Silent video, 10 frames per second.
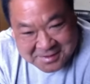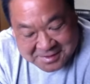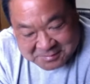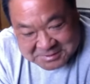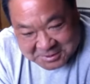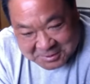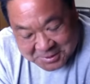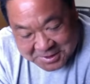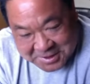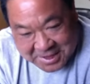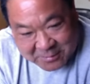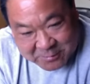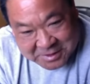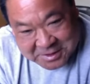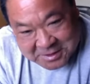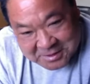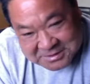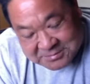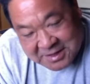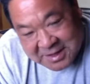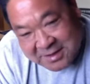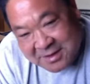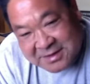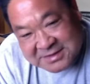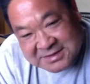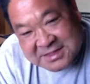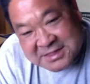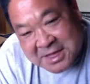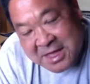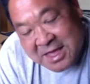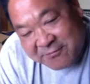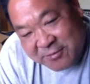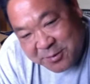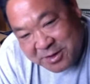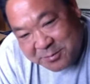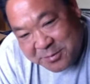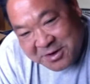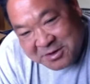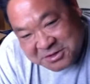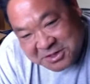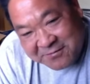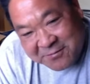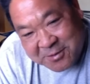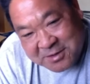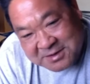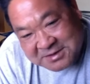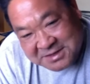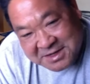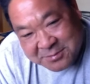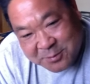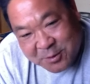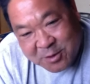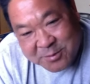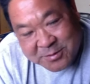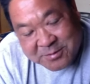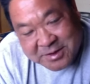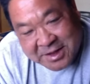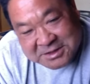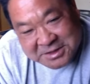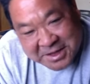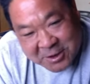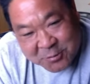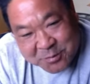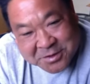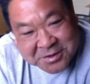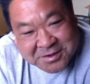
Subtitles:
And we started looking at it really close and like, it seemed if you put a bigger chamfer on the second barb, it would actually help it.